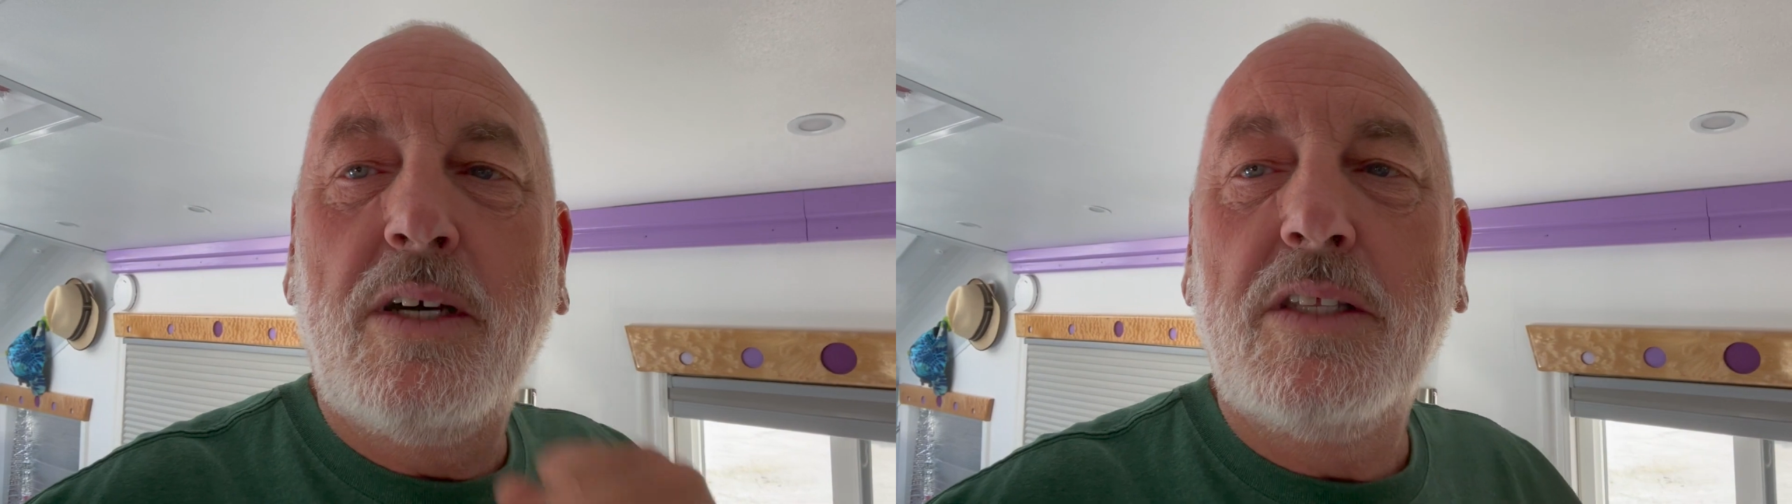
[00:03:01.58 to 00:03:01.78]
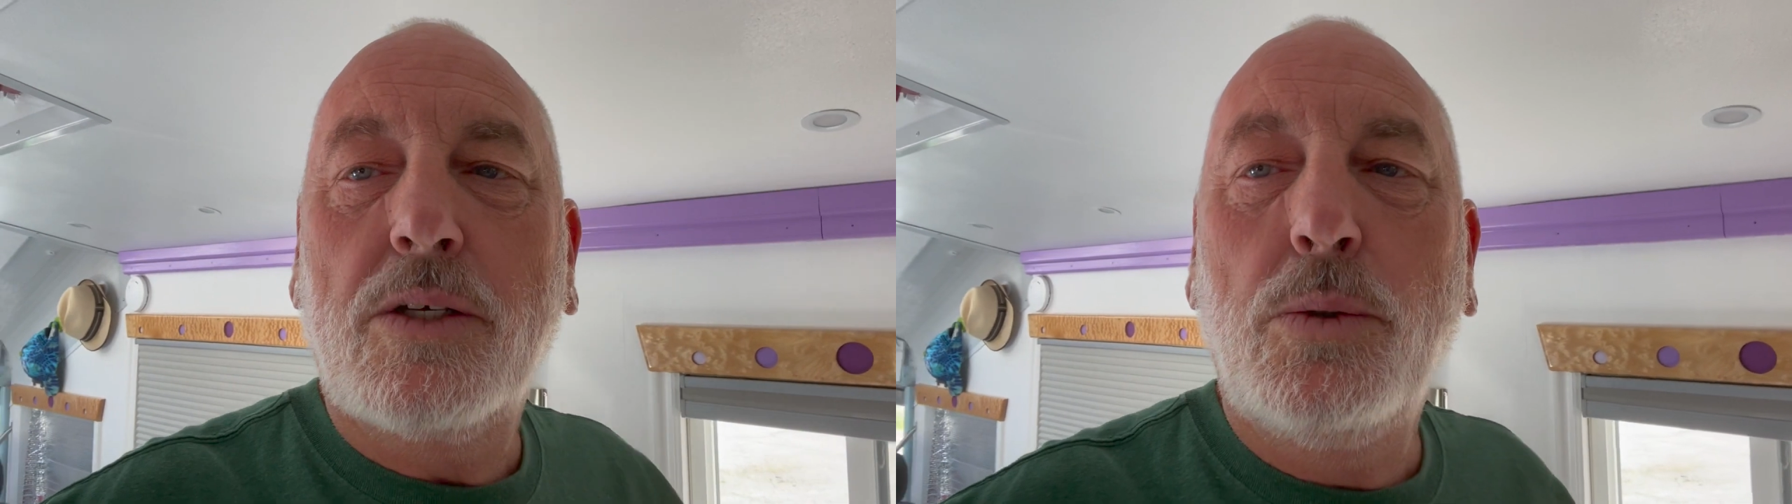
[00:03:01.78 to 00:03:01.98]

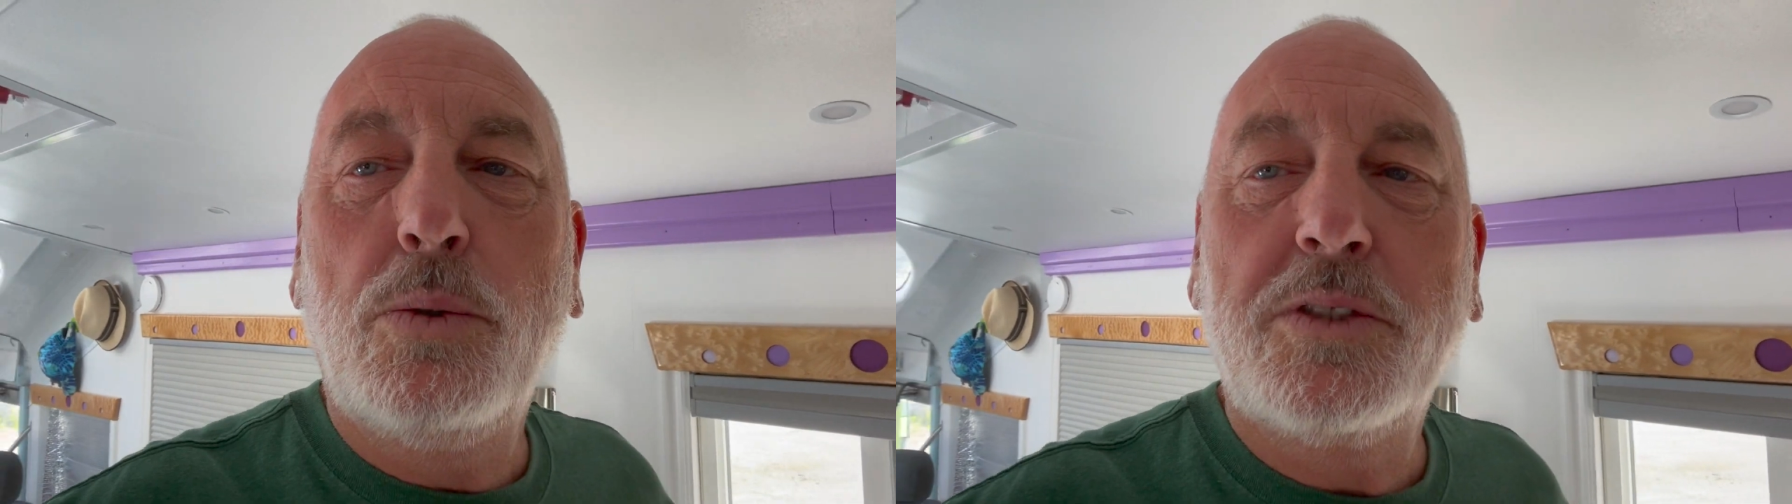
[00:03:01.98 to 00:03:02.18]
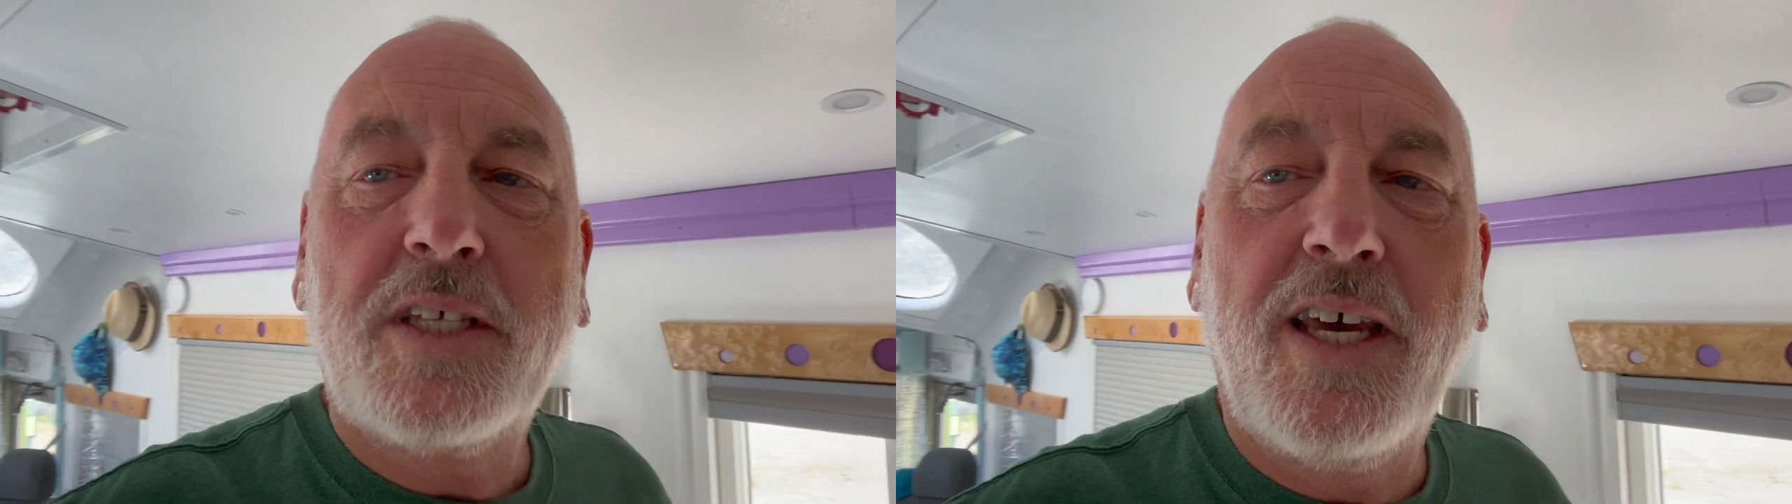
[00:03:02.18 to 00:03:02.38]
the
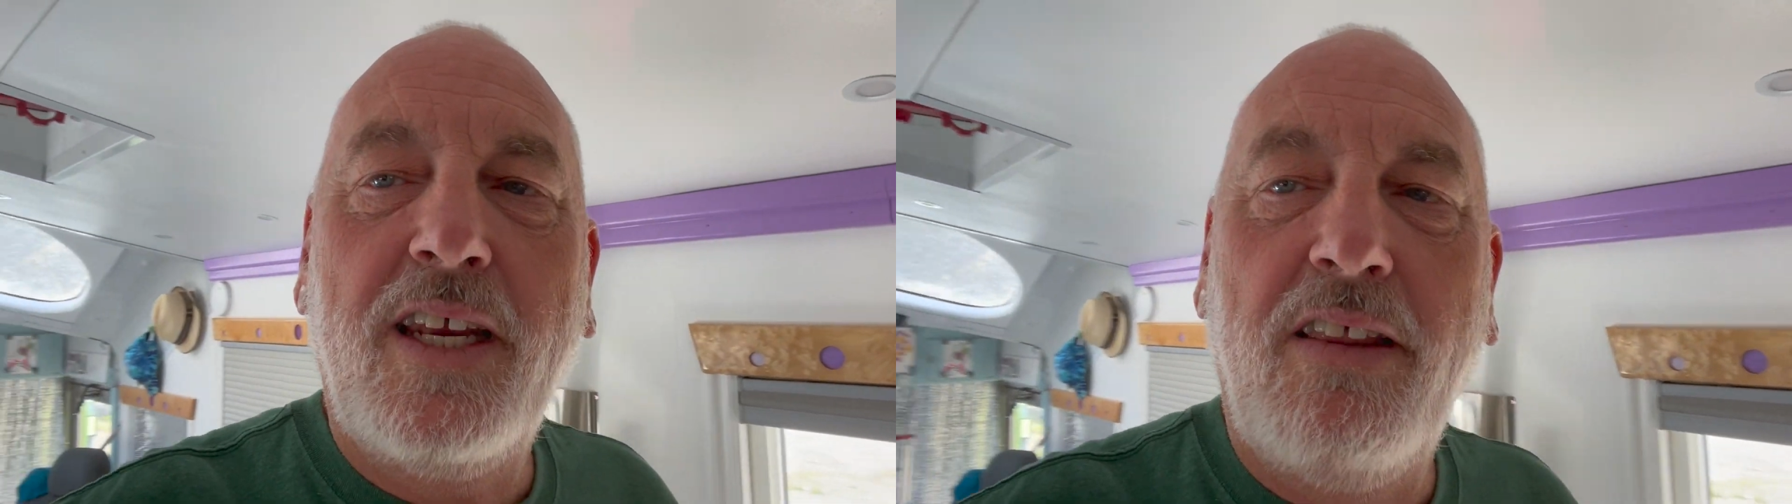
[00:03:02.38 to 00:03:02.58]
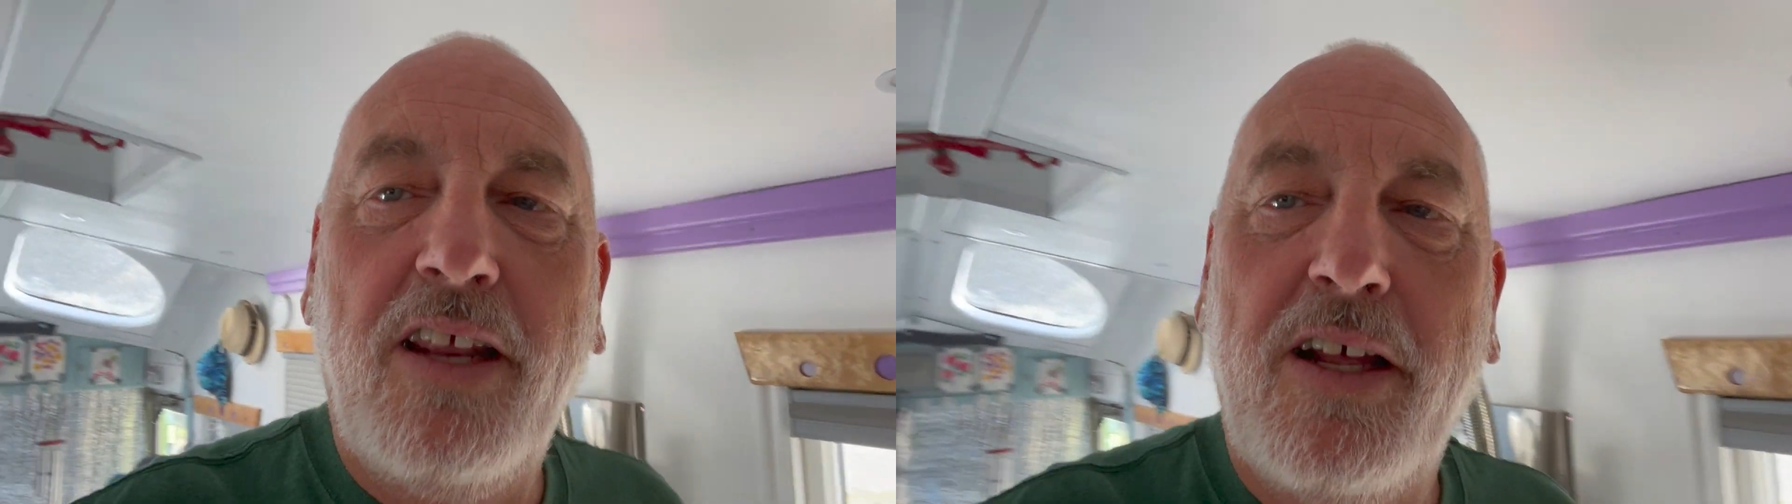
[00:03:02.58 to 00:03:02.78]
cool side,
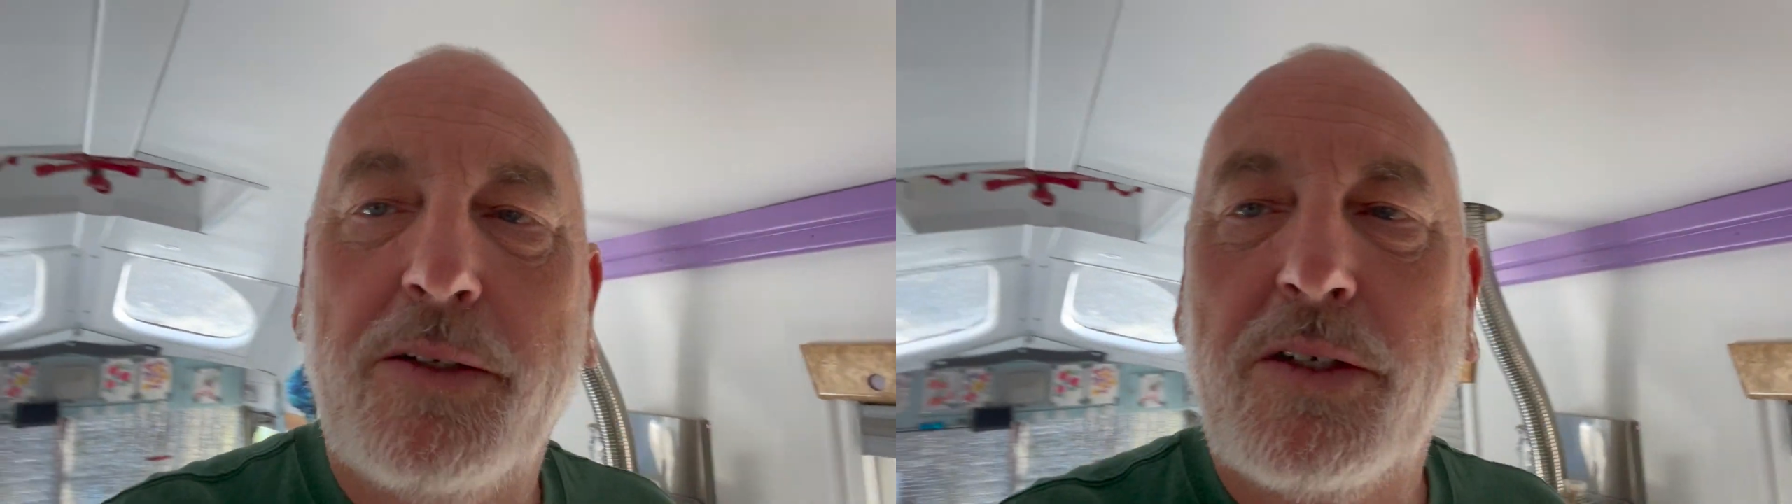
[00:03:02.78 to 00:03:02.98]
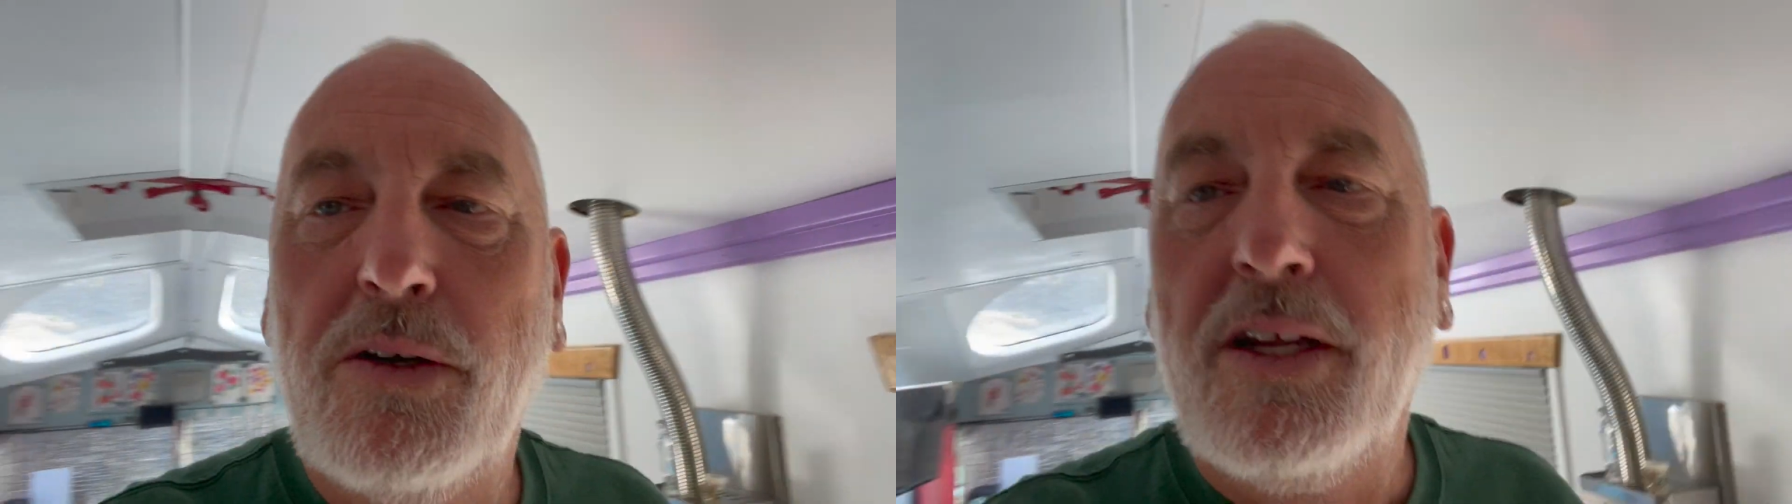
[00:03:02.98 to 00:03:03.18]
and then I'll
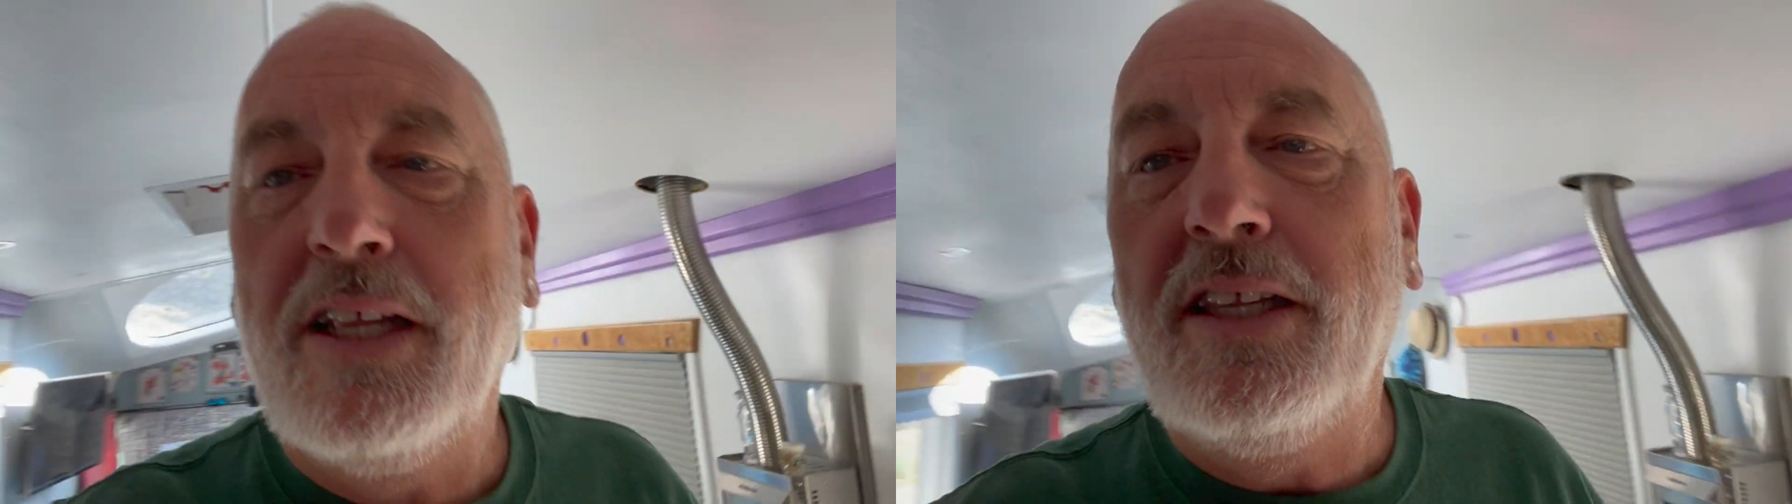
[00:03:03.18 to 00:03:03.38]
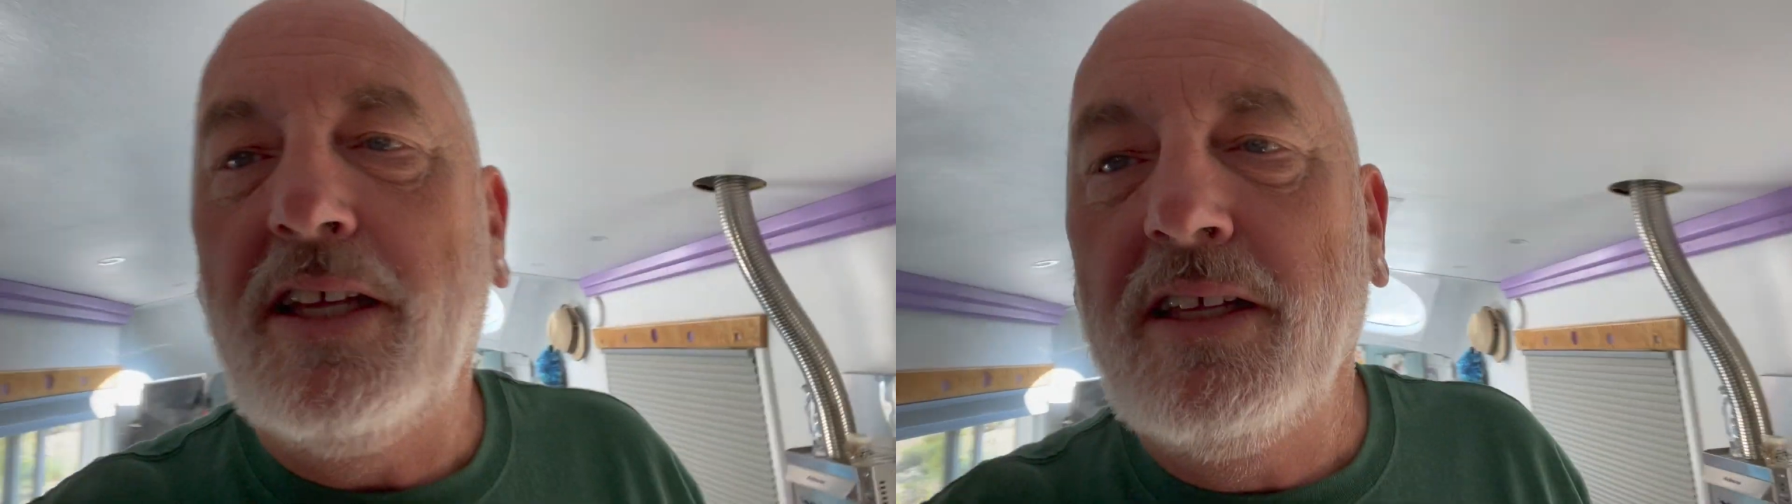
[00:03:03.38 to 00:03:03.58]
turn
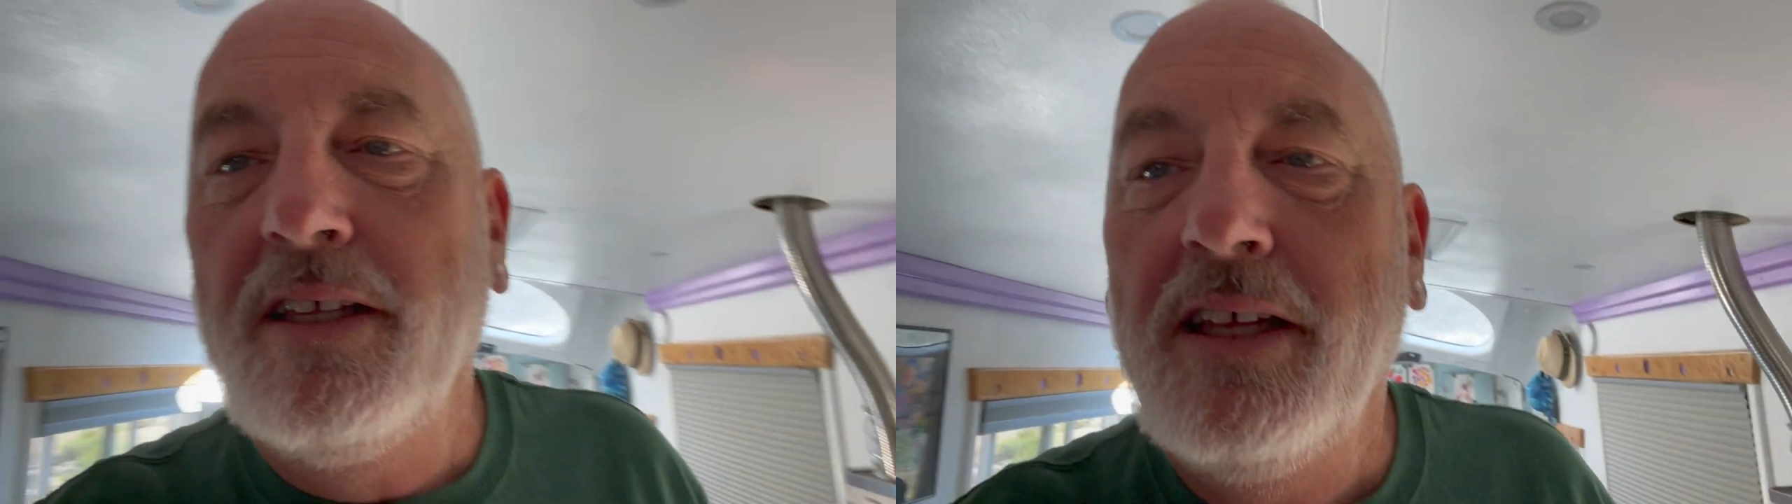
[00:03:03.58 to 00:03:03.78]
on the